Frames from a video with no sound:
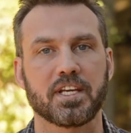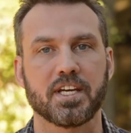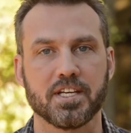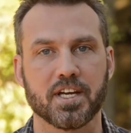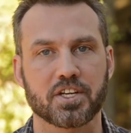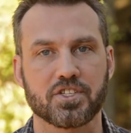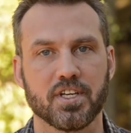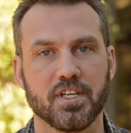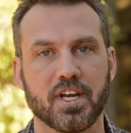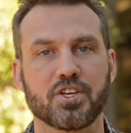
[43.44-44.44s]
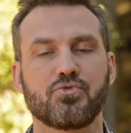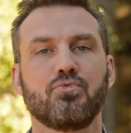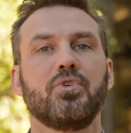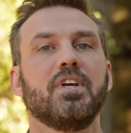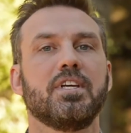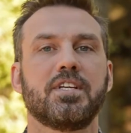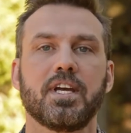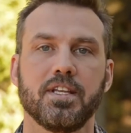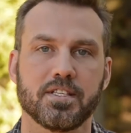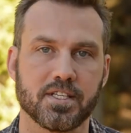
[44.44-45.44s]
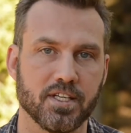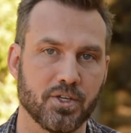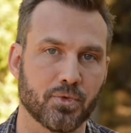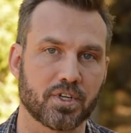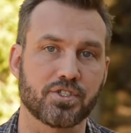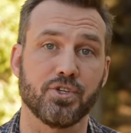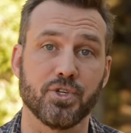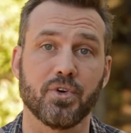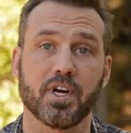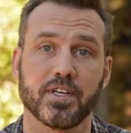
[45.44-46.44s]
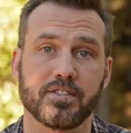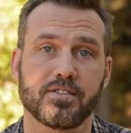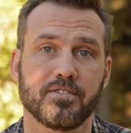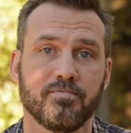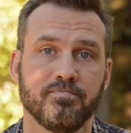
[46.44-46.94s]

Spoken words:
and connection, has really taken this healing work to new heights.